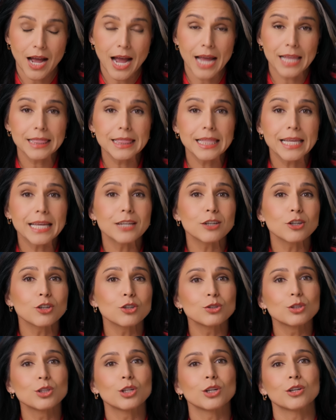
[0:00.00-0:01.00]
I
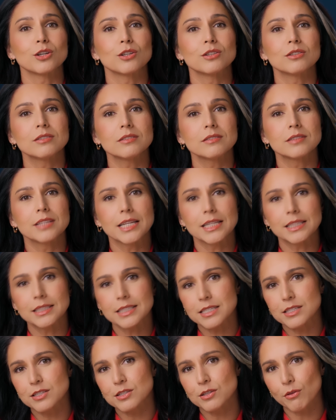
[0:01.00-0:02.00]
later learned that at
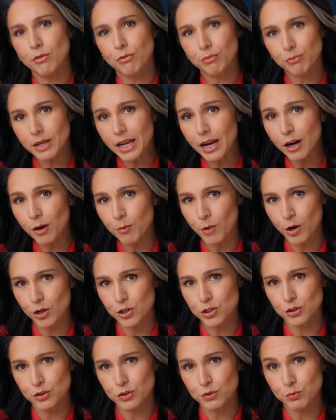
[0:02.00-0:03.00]
least three air
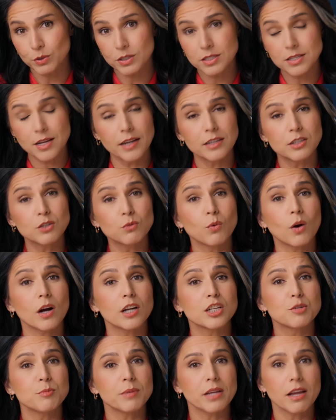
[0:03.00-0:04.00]
marshals were assigned to
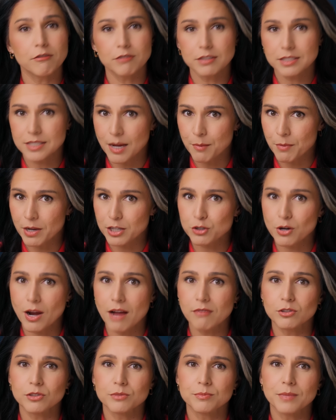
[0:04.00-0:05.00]
watch me every time I
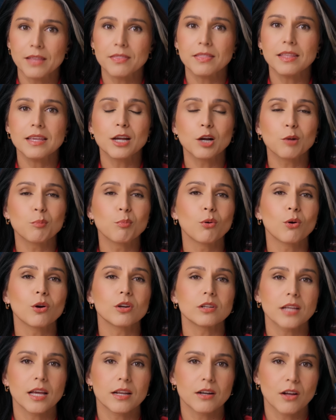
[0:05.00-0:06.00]
traveled, in the
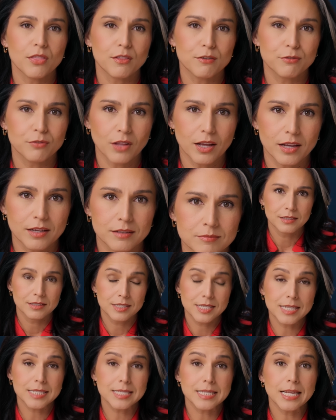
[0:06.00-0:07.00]
airport and on the flight.
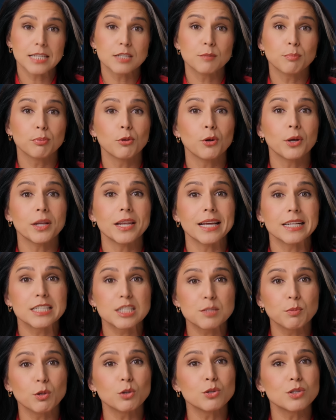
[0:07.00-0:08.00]
TSA deployed
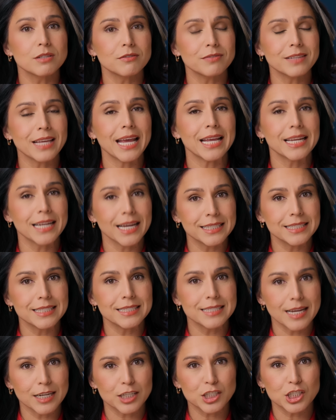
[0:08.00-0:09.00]
explosive K9
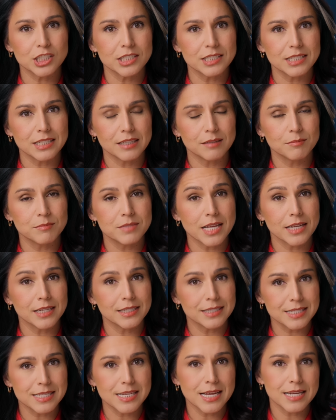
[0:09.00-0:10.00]
detection teams and
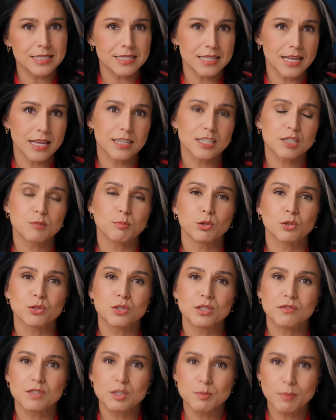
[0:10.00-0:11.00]
a TSA
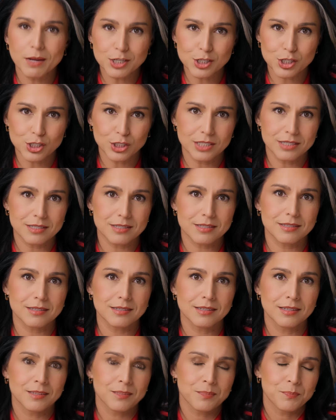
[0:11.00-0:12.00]
explosive specialist.
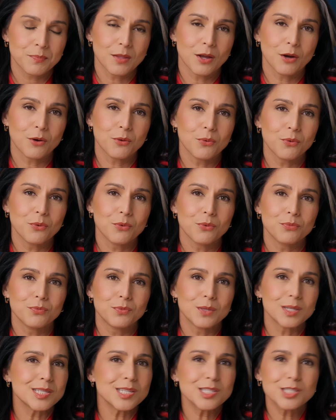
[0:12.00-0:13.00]
Now,
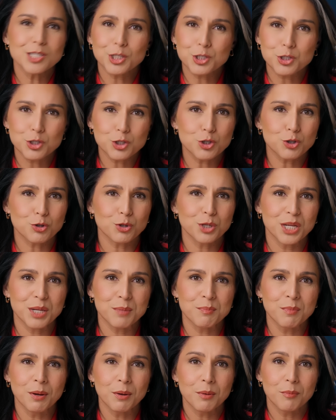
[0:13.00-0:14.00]
this is
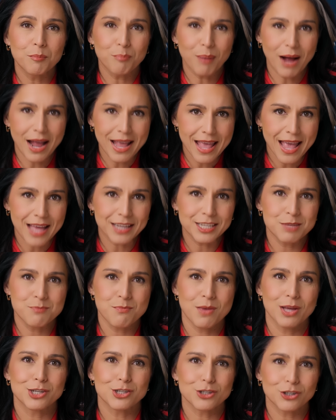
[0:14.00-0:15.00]
extreme by any
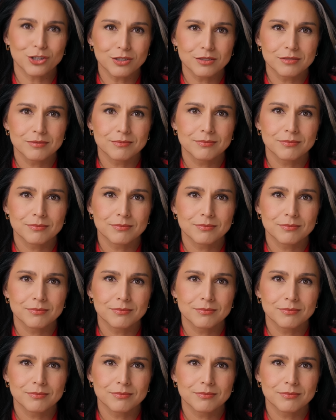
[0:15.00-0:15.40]
measure.